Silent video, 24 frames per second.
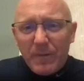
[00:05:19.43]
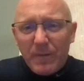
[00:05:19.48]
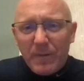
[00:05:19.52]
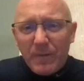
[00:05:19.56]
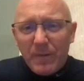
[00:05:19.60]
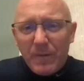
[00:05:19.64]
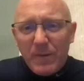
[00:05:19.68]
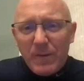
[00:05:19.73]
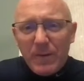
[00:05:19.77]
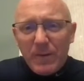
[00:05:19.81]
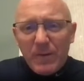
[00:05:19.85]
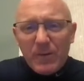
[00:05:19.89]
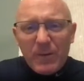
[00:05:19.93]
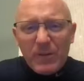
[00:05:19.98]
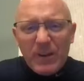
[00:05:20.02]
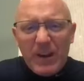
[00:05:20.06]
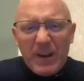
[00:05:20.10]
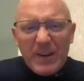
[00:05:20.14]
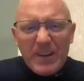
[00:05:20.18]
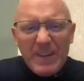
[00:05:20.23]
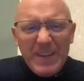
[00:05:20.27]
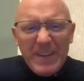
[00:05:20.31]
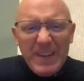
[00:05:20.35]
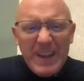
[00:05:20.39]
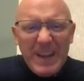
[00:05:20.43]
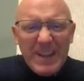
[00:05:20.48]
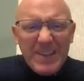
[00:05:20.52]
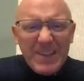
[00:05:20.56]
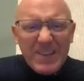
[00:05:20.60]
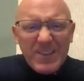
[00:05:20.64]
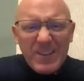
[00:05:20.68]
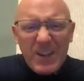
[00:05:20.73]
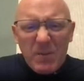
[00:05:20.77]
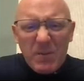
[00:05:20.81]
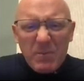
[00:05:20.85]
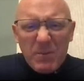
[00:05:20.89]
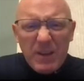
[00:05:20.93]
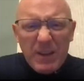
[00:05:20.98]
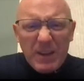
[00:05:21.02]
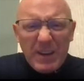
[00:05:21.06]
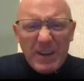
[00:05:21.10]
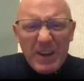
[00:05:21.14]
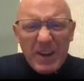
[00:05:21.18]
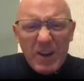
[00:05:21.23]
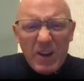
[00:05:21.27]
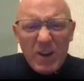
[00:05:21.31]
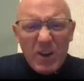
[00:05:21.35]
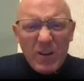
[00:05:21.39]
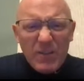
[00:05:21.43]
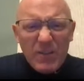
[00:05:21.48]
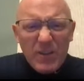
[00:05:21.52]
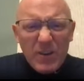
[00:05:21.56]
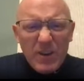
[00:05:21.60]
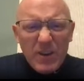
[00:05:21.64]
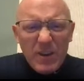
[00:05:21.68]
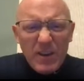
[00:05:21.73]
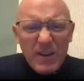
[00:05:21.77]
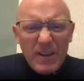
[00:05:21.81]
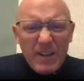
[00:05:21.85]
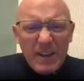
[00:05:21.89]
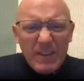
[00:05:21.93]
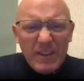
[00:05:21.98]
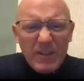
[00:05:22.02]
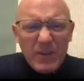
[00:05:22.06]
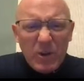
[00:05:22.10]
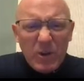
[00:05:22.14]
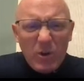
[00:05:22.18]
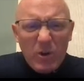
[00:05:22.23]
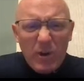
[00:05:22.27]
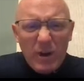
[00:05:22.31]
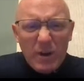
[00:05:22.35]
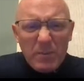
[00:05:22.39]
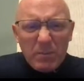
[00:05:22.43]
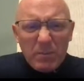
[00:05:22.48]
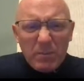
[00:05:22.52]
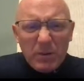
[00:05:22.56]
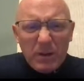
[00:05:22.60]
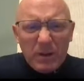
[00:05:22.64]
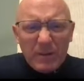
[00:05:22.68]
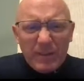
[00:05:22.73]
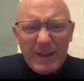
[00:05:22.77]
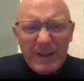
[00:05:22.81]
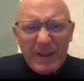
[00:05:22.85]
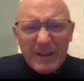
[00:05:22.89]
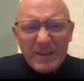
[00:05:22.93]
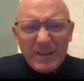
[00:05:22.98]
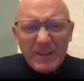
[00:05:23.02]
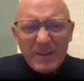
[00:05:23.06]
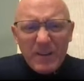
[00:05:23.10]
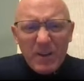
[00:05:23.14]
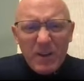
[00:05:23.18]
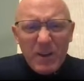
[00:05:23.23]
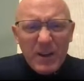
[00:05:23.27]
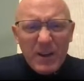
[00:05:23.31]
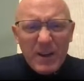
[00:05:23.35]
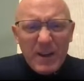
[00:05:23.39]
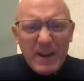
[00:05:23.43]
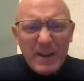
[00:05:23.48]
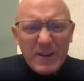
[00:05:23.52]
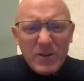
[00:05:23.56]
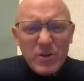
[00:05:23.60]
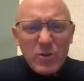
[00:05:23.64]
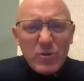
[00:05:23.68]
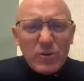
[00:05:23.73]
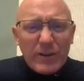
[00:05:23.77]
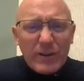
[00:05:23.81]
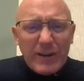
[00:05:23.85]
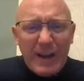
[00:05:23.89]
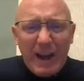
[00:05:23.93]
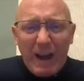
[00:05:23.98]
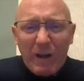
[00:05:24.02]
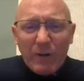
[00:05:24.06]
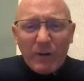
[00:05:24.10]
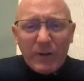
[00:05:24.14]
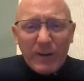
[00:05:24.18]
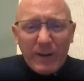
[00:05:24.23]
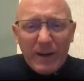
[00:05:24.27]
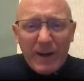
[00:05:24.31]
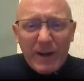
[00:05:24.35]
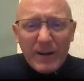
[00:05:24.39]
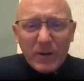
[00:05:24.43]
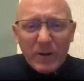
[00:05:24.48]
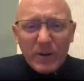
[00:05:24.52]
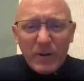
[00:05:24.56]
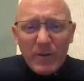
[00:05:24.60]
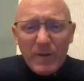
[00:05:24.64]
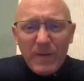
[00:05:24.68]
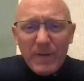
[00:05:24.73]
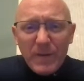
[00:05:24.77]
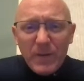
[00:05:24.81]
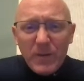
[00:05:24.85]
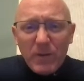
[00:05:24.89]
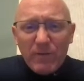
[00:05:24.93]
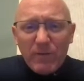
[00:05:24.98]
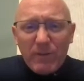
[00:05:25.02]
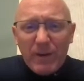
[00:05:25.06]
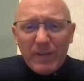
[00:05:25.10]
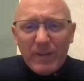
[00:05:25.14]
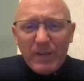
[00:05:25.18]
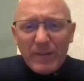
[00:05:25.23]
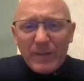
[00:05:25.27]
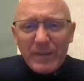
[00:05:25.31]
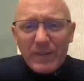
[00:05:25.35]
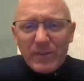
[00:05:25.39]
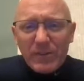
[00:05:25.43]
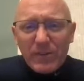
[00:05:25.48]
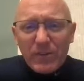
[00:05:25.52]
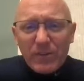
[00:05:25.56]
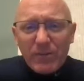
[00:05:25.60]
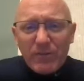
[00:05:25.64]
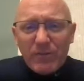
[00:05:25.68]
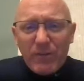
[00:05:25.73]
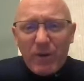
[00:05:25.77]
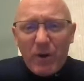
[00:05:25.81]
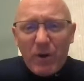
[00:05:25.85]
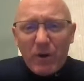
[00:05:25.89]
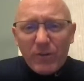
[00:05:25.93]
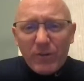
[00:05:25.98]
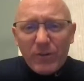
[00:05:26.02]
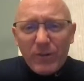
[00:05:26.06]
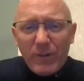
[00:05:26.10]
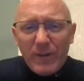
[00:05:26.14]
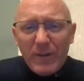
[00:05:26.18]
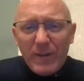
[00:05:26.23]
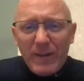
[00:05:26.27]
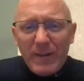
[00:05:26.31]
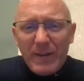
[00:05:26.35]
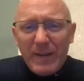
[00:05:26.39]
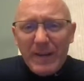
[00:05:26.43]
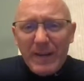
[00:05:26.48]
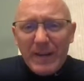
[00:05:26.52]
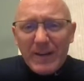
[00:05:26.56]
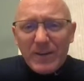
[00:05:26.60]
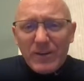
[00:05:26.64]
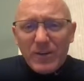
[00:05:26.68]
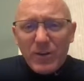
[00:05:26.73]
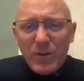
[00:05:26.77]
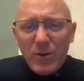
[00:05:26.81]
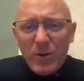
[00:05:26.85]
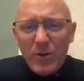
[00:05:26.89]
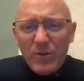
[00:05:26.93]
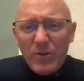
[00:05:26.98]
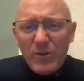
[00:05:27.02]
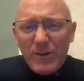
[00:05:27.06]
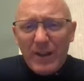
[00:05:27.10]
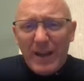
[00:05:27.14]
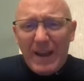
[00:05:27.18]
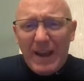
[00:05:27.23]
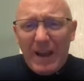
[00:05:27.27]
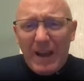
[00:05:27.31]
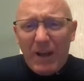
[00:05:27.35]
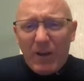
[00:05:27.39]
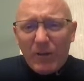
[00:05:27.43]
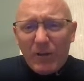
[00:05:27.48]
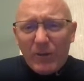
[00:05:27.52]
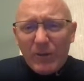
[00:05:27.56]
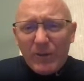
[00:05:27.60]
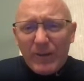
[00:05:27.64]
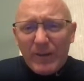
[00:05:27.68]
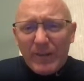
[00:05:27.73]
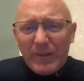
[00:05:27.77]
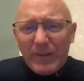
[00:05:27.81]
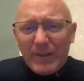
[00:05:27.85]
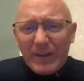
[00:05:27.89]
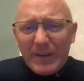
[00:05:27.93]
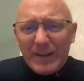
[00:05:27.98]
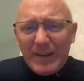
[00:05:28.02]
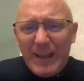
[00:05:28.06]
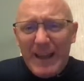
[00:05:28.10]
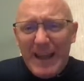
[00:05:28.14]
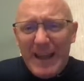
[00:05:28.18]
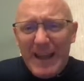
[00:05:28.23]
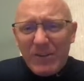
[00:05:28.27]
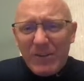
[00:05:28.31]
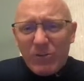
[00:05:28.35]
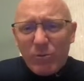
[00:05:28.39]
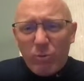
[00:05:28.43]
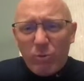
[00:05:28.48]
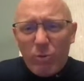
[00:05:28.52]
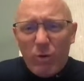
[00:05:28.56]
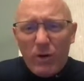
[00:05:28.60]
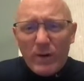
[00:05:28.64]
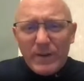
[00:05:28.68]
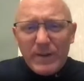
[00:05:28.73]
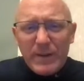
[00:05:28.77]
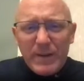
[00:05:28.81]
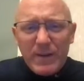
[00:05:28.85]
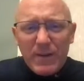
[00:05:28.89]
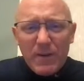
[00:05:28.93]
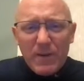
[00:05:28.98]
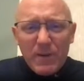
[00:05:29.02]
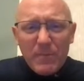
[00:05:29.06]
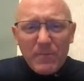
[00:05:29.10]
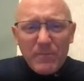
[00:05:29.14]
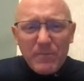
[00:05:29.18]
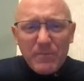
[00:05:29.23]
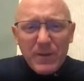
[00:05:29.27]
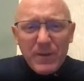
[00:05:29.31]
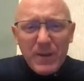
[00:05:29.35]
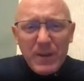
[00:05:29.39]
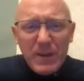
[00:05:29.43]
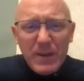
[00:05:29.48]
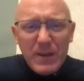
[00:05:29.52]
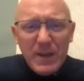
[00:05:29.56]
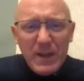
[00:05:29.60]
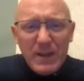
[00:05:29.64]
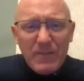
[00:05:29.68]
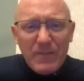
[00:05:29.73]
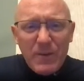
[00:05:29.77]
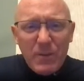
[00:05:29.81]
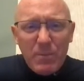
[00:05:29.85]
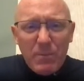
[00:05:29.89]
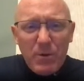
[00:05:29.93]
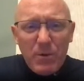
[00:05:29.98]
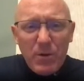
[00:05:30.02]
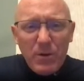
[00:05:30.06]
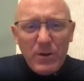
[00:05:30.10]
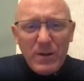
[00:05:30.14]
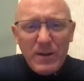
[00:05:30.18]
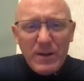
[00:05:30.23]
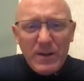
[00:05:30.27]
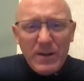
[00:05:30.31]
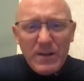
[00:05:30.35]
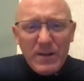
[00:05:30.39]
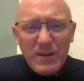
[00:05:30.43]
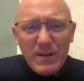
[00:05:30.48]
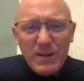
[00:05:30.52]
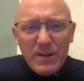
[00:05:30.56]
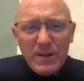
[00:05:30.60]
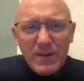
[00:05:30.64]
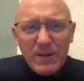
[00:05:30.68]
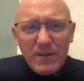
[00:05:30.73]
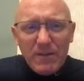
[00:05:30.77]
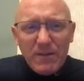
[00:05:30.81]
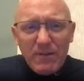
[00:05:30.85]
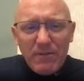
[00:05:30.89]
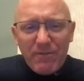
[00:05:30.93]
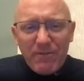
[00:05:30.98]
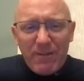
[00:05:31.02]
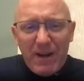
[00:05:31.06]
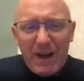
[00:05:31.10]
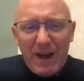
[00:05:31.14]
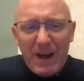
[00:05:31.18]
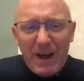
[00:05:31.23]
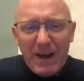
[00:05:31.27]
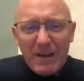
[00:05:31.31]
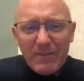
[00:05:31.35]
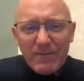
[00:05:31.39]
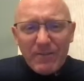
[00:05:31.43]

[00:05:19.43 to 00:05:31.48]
You decide. And the same thing here. If you go ahead and plug that in and use a calculator, you'll find that this is false. It turns out that the last one here, if you put in 5,